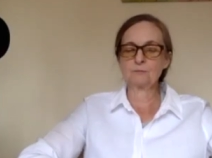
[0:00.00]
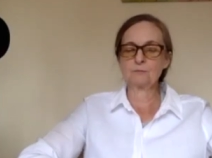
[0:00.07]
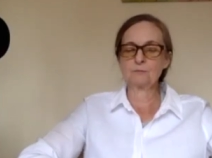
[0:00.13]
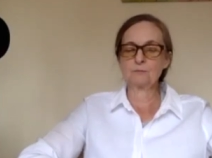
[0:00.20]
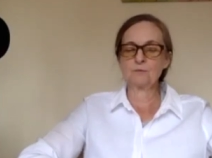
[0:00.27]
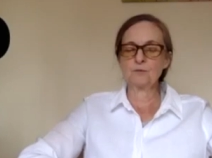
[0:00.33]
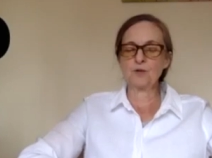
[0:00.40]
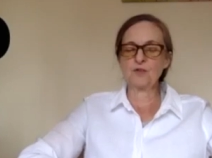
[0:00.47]

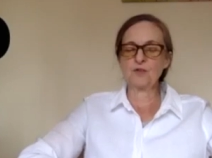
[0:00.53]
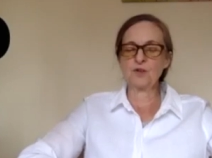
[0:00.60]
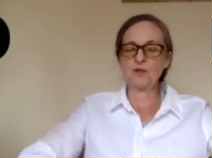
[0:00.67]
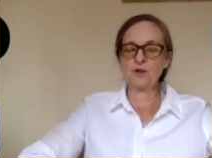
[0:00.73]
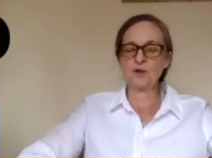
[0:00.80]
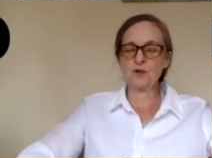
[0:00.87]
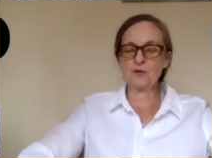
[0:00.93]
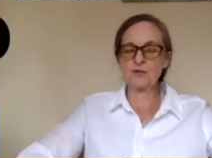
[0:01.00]
Whatever you
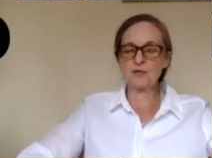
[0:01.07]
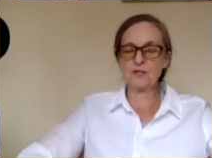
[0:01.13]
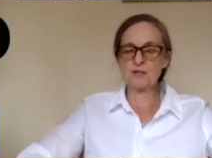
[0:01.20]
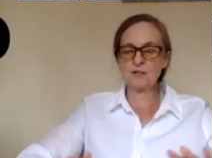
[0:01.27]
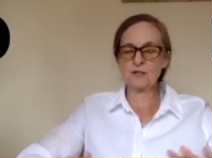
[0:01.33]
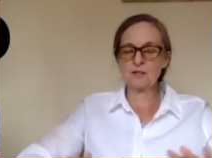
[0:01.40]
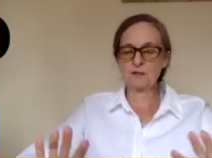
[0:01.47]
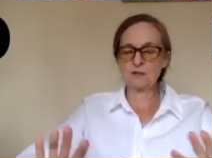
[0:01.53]

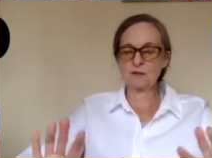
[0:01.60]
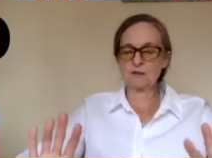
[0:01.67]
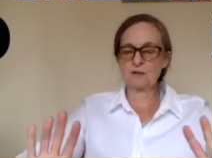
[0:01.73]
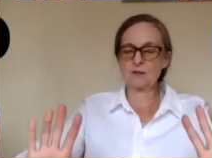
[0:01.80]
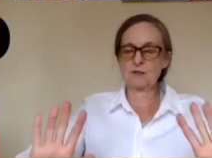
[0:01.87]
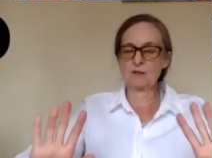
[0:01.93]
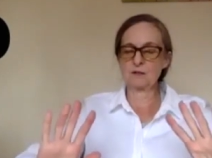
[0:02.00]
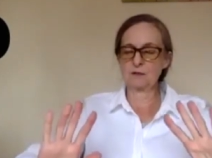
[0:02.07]
notice,
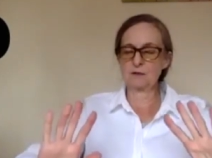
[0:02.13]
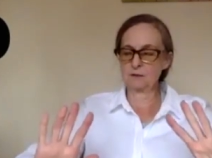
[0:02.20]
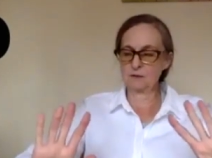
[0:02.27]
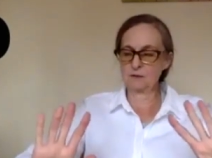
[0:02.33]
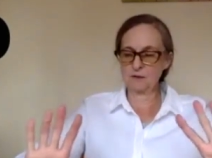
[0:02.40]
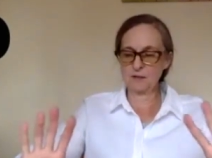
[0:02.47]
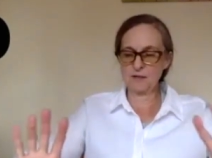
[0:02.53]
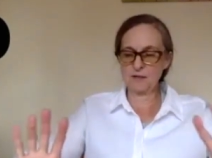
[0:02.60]
just
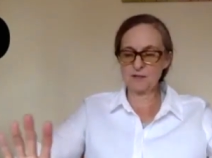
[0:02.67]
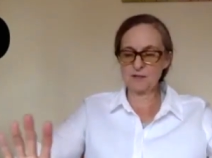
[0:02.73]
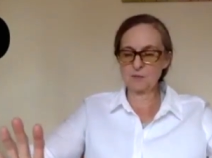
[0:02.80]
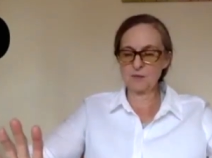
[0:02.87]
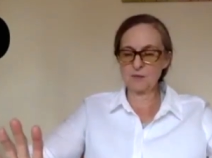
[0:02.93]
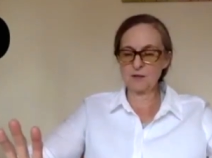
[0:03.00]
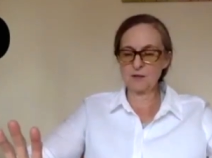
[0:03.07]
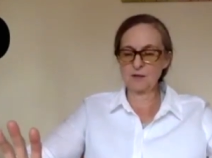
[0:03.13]
let it
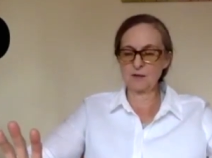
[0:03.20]
be.